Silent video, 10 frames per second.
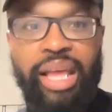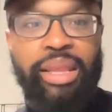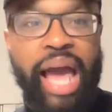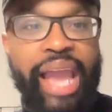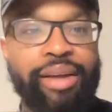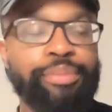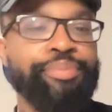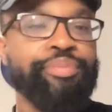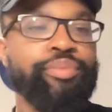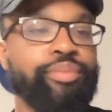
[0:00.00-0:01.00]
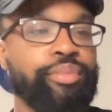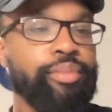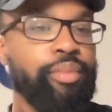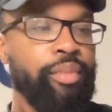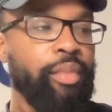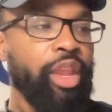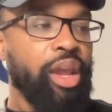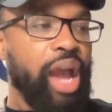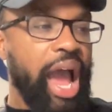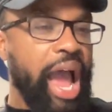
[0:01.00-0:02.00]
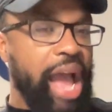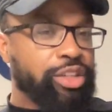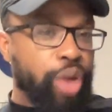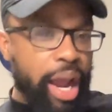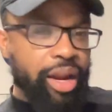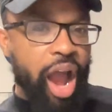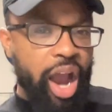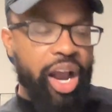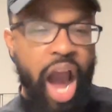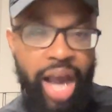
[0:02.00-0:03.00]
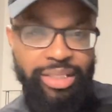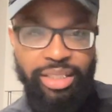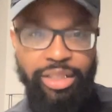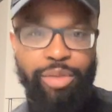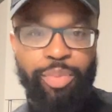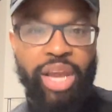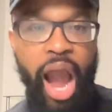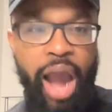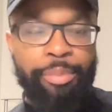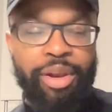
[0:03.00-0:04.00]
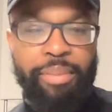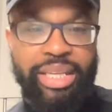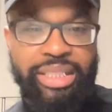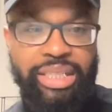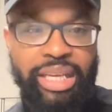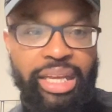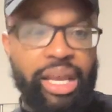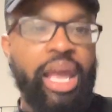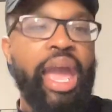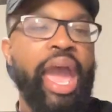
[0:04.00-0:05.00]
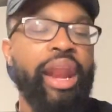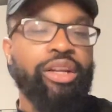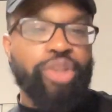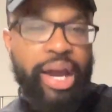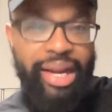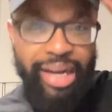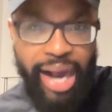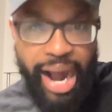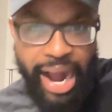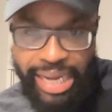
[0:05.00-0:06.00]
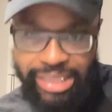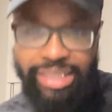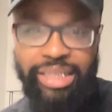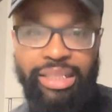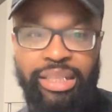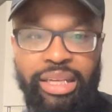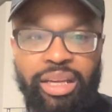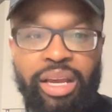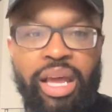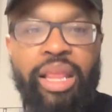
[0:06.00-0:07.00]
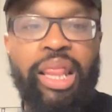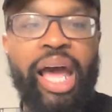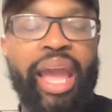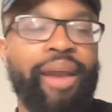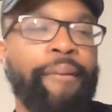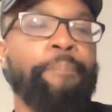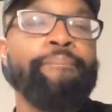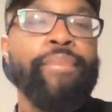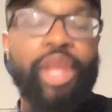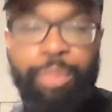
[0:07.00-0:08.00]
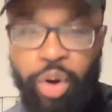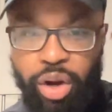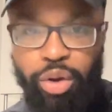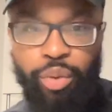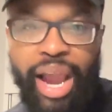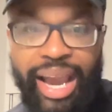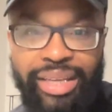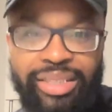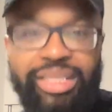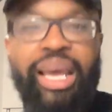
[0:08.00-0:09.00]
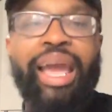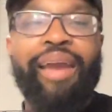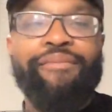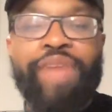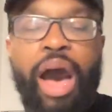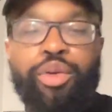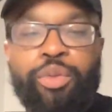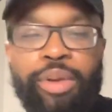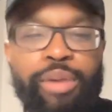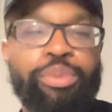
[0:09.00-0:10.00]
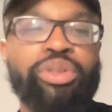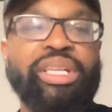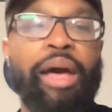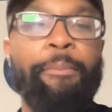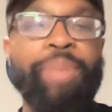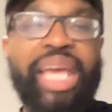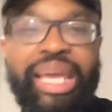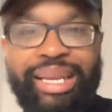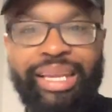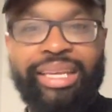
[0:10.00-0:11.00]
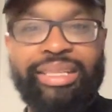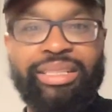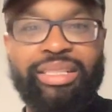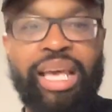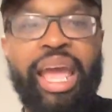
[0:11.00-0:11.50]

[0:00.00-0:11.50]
Like, I try to constantly be optimistic, and I try to constantly like progress and value people's opinions